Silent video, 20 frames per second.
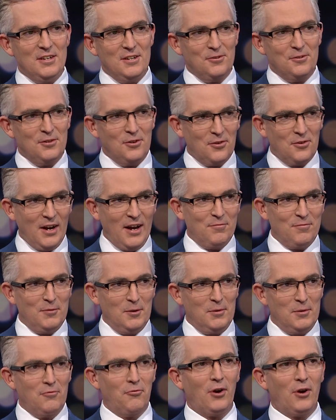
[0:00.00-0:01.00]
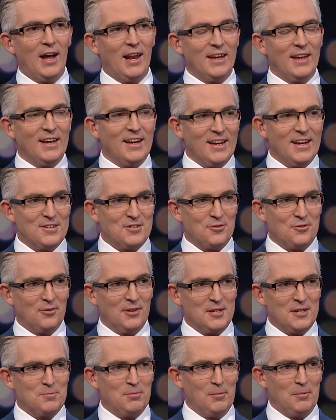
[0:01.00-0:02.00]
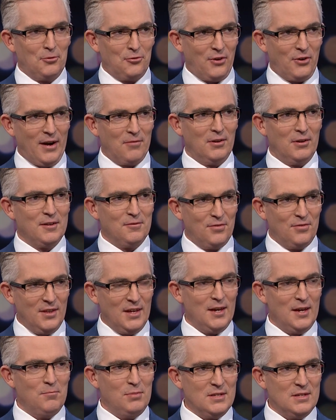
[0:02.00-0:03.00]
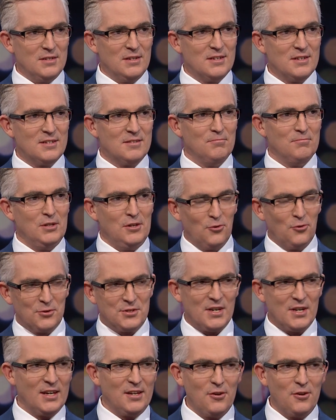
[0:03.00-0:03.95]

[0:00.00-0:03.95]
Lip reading: You and your government have been railing against all these people travelling for their business, but you're saying